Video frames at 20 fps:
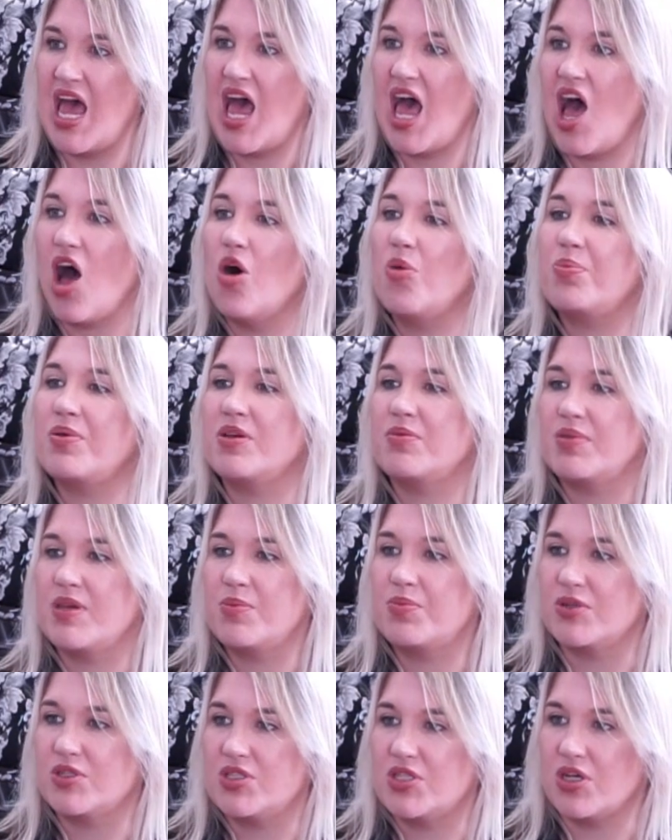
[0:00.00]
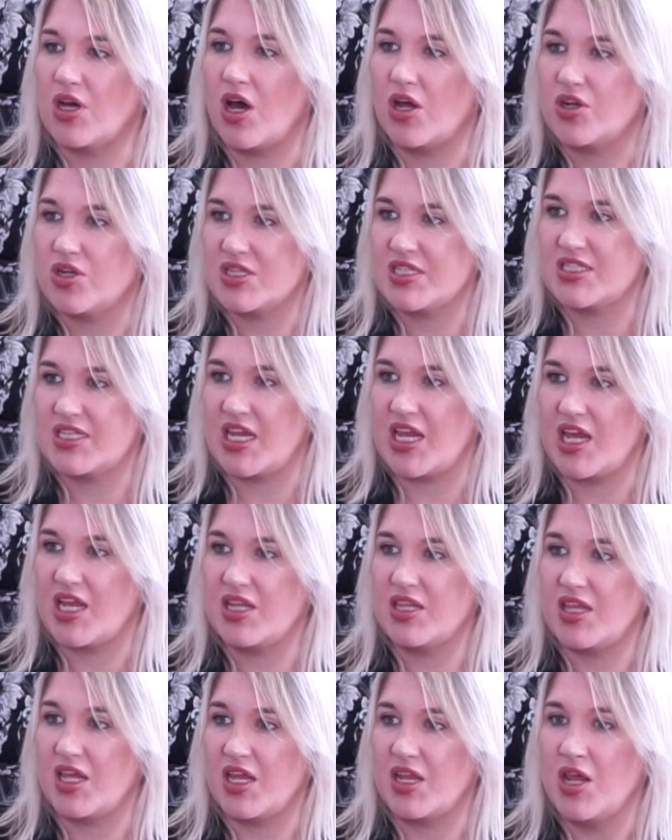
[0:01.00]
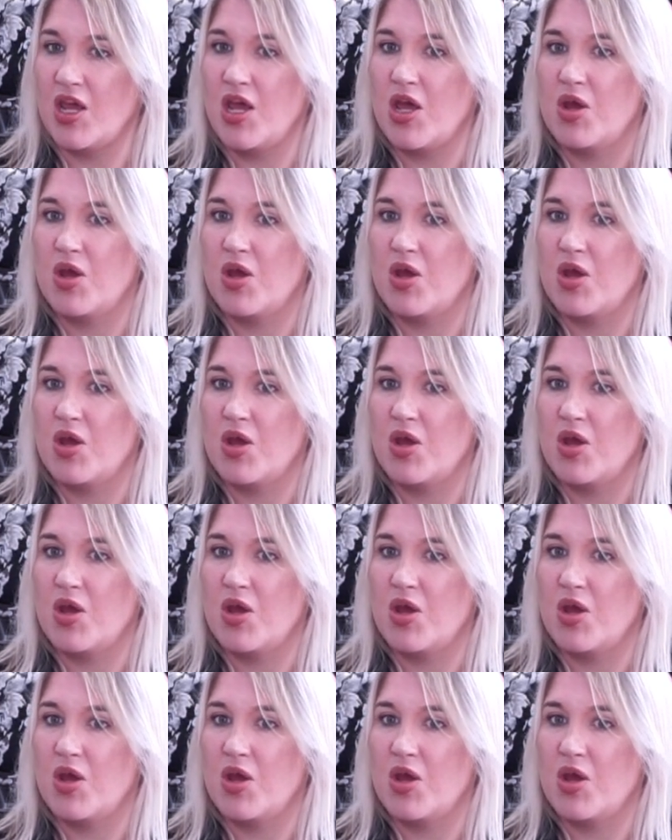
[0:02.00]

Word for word: helping people to understand that